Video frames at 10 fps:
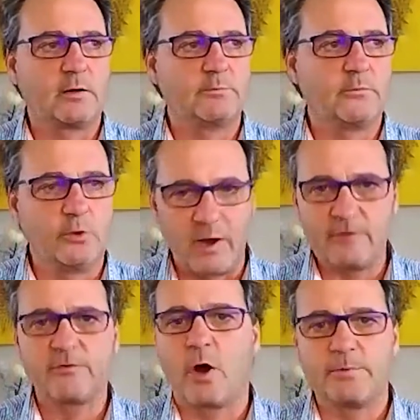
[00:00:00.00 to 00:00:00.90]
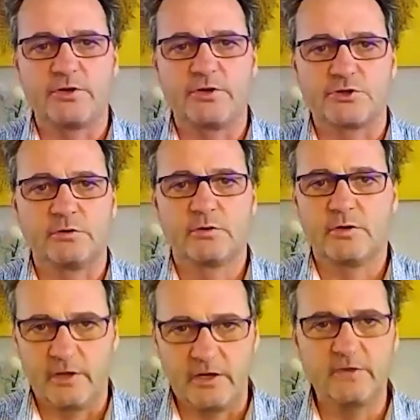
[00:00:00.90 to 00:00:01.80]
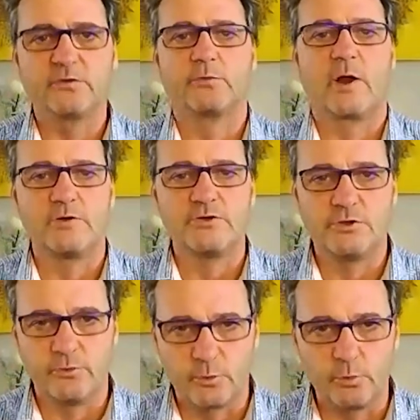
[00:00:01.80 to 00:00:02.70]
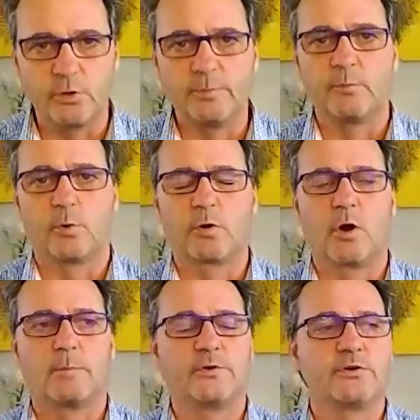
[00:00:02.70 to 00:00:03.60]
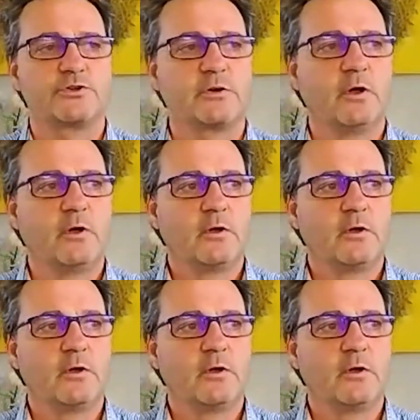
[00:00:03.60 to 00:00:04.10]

You have competition. It is around you. There will be more competition.